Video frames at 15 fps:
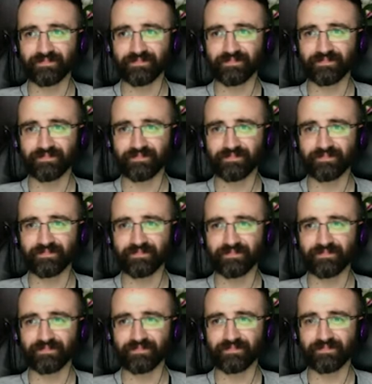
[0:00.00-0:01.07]

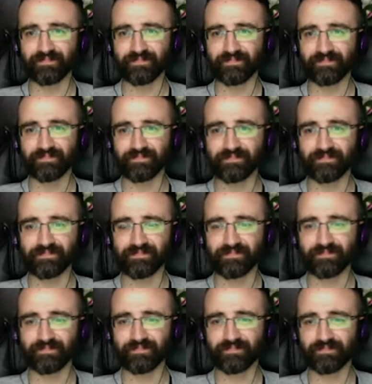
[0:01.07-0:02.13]

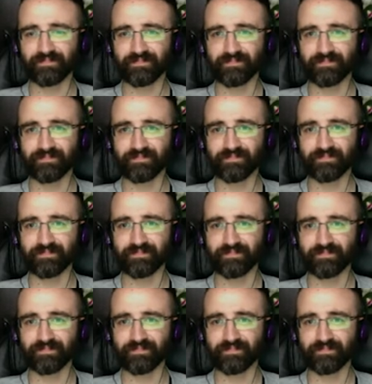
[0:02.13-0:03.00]
The person shown says nothing.